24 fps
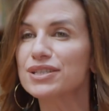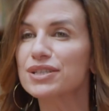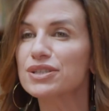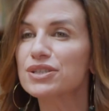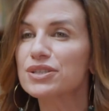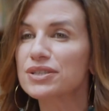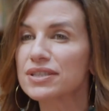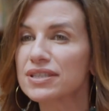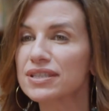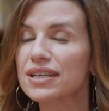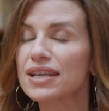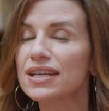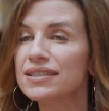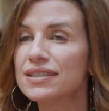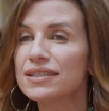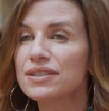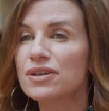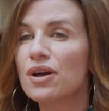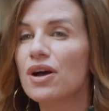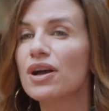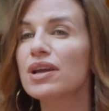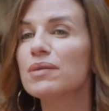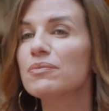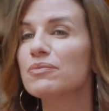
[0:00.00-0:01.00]
Just, it's a
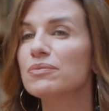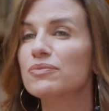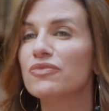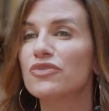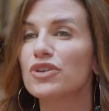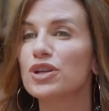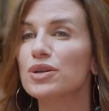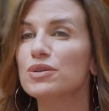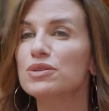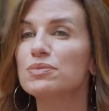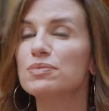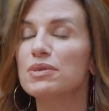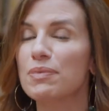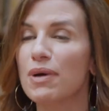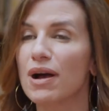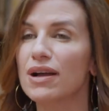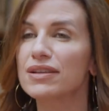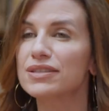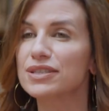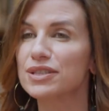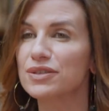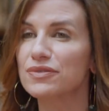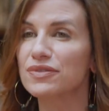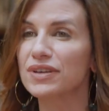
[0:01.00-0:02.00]
time for you to be
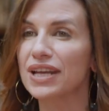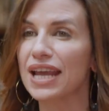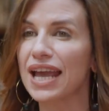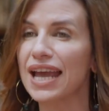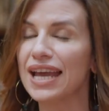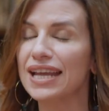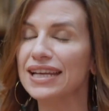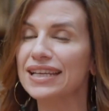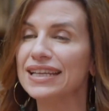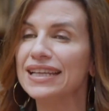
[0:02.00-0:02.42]
positive again.